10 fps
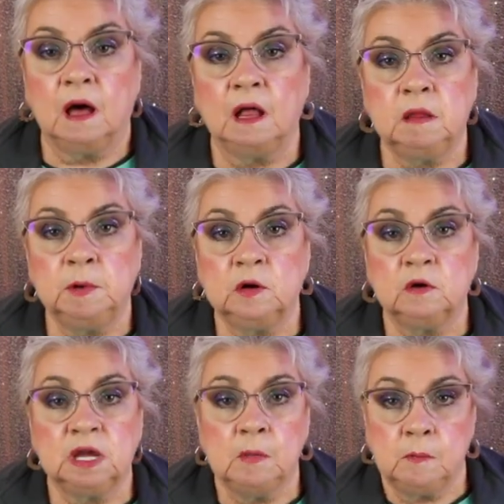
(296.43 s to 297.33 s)
let me go
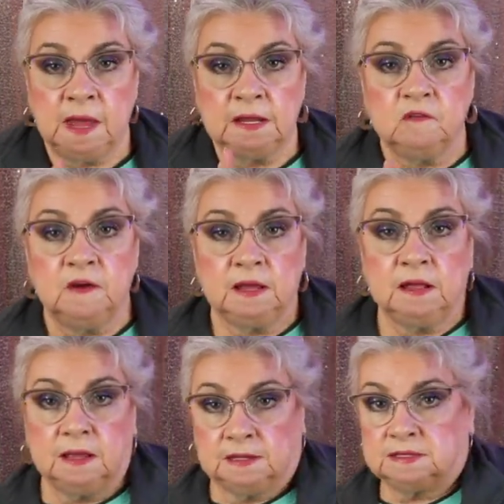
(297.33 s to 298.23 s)
get my magnifying
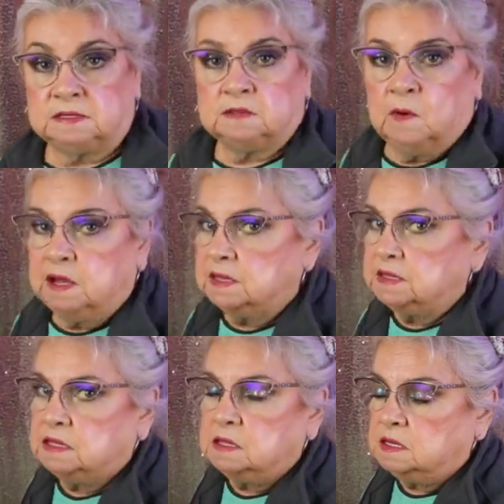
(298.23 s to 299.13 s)
glass so I can
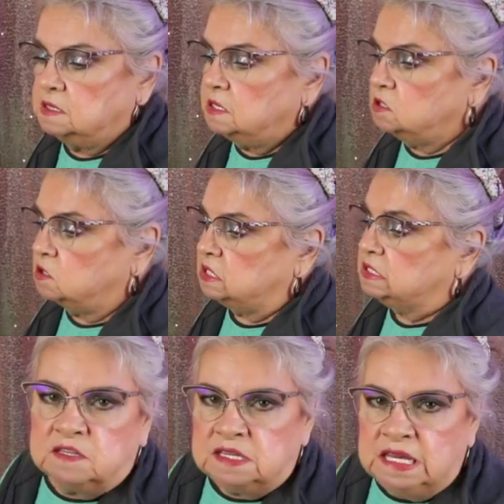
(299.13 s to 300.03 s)
see these. These are,
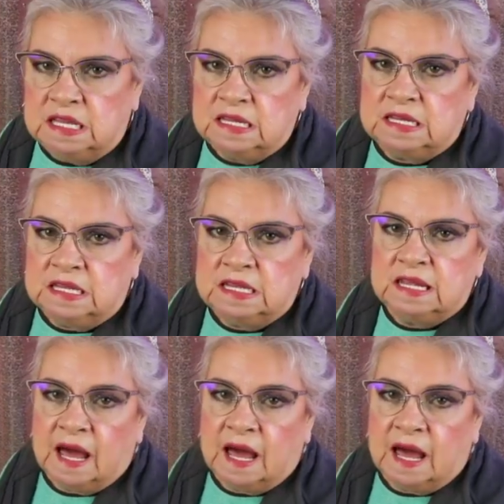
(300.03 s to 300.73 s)
these are teeny, teeny,